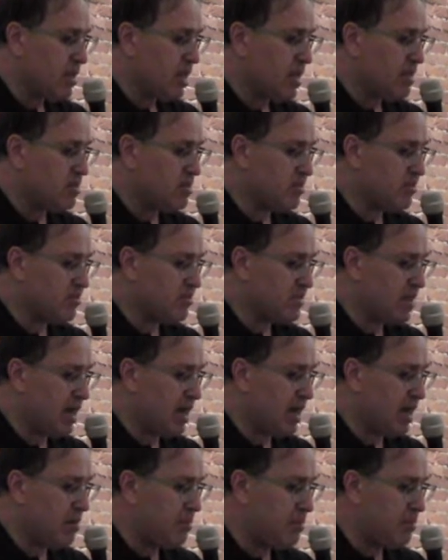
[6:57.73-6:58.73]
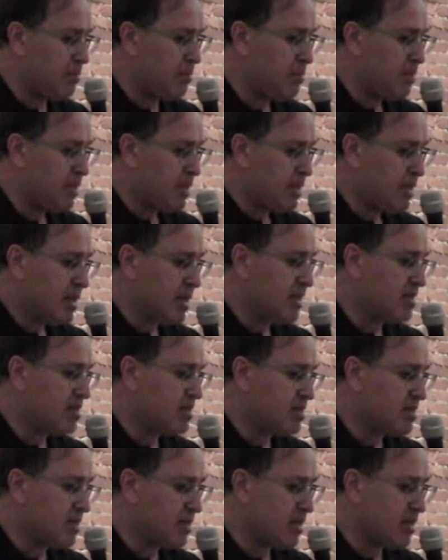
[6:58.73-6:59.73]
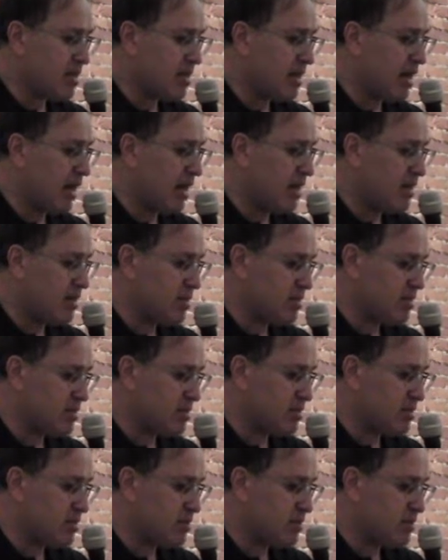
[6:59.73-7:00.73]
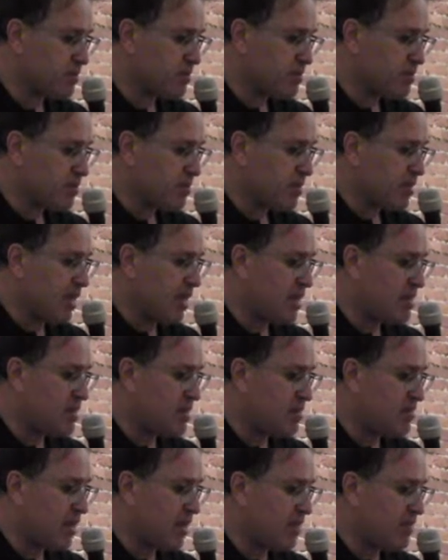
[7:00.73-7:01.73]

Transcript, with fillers: as if time can still guide us, as if